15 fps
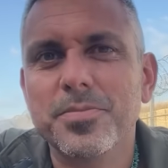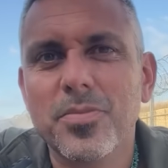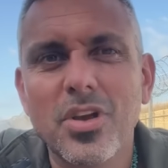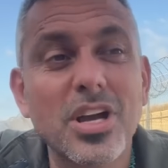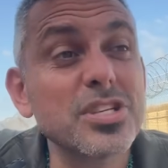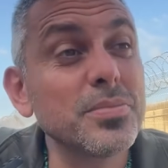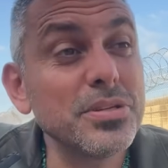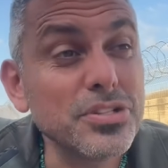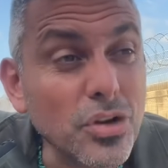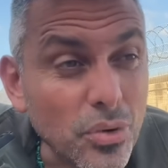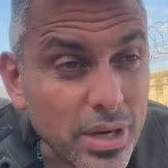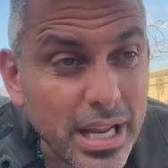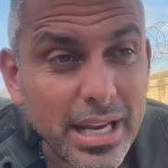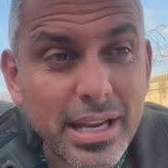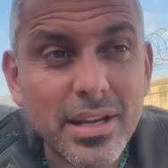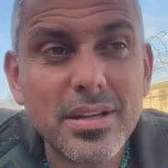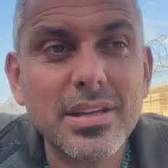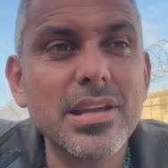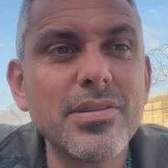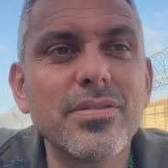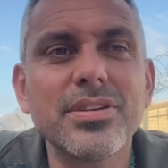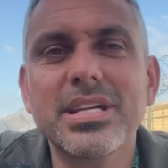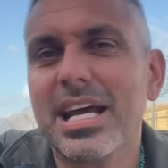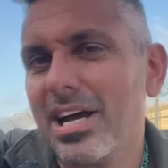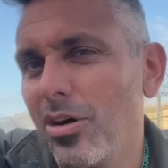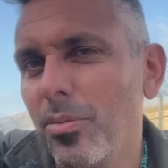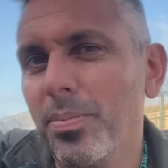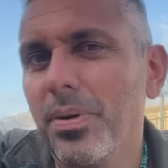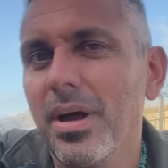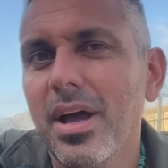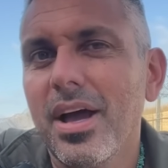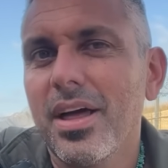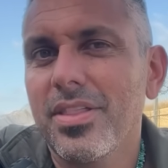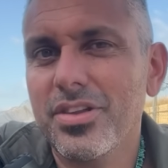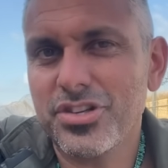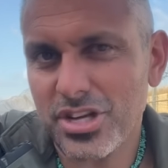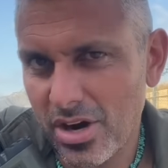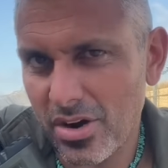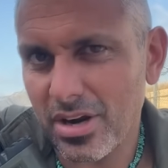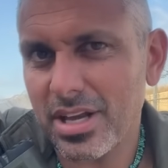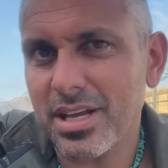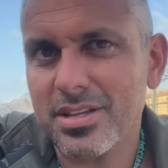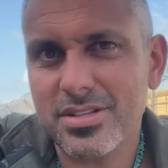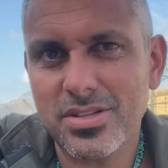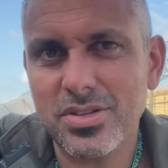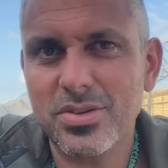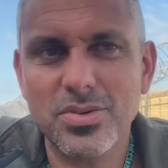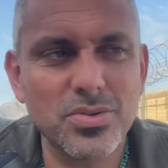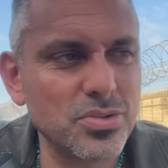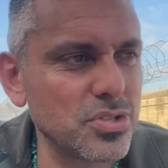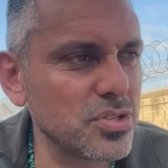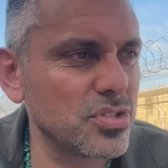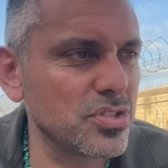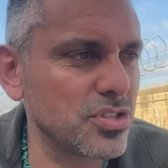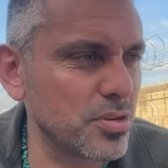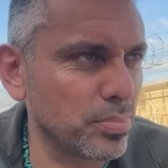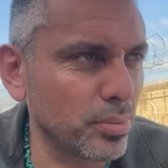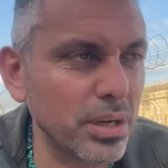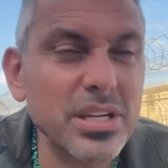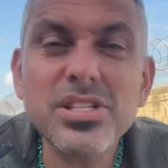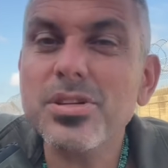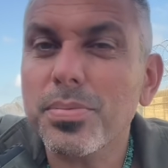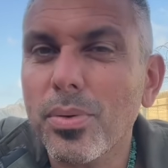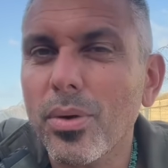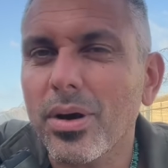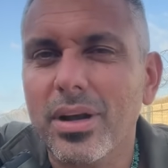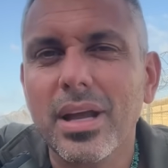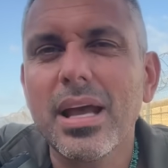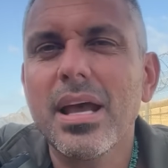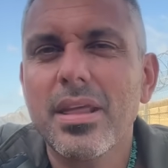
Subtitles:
You guys have been donating even to help the charity to bring support.